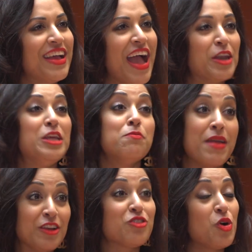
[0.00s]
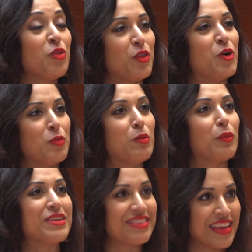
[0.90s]
And he'd make sure that those people
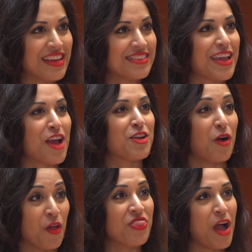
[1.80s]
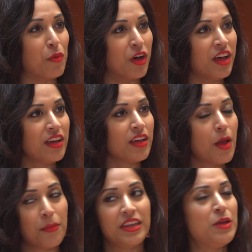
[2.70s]
were set to carry on that work,
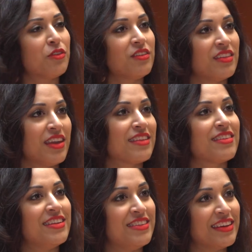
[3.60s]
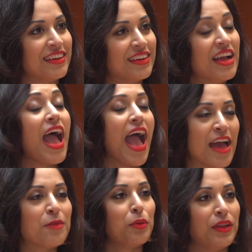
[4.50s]
but then he was on to the next idea
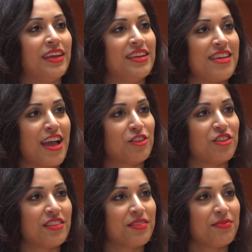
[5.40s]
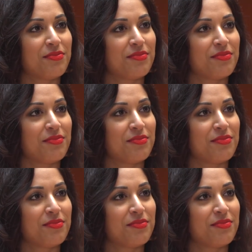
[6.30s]
and putting it into action.